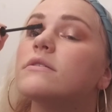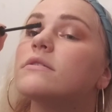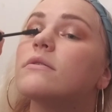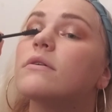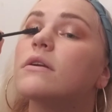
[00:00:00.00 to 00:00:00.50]

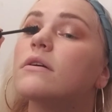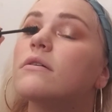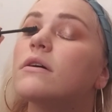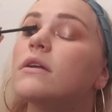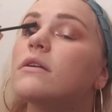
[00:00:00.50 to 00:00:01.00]
So we're going to go
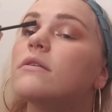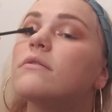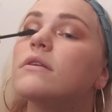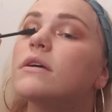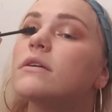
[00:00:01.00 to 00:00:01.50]
ahead and do
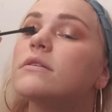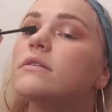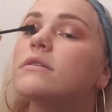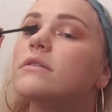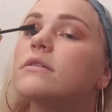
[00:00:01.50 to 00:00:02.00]

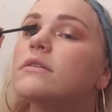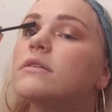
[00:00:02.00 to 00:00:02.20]
this.